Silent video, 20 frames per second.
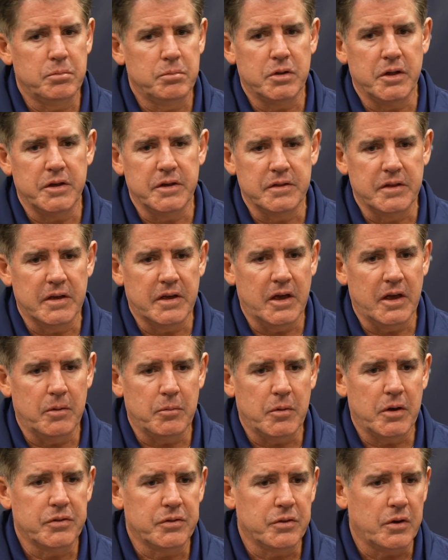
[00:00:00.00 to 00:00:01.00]
played the
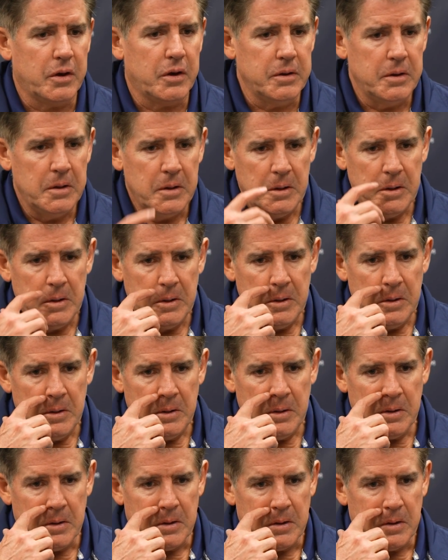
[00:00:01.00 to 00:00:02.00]
game. I thought
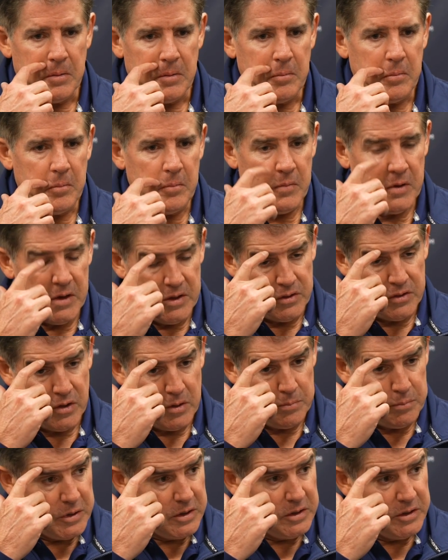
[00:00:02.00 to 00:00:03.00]

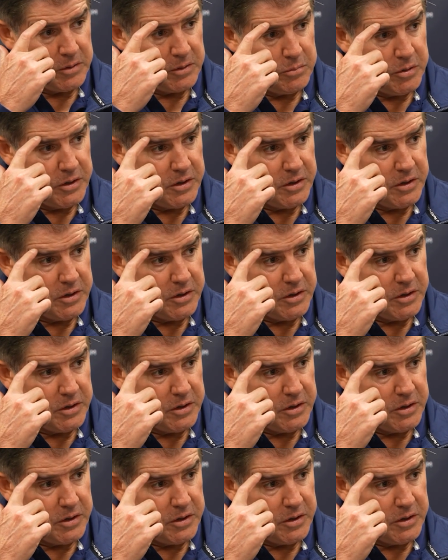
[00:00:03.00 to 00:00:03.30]
Pitlick